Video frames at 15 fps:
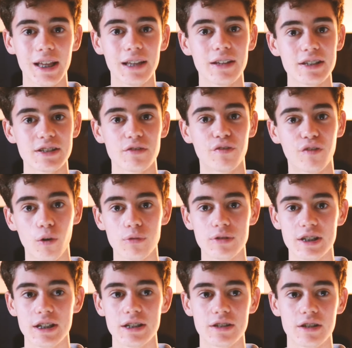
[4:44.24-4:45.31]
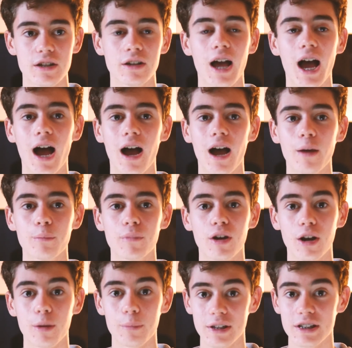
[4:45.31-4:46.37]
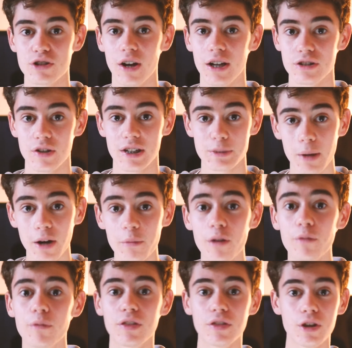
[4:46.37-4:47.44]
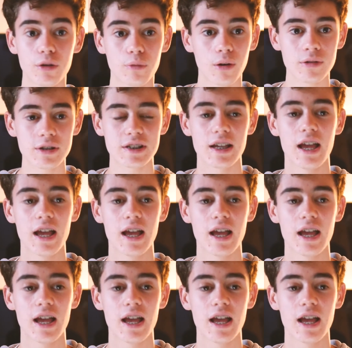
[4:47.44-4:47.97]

in this fall season I'm gonna be trying to experiment with new ones.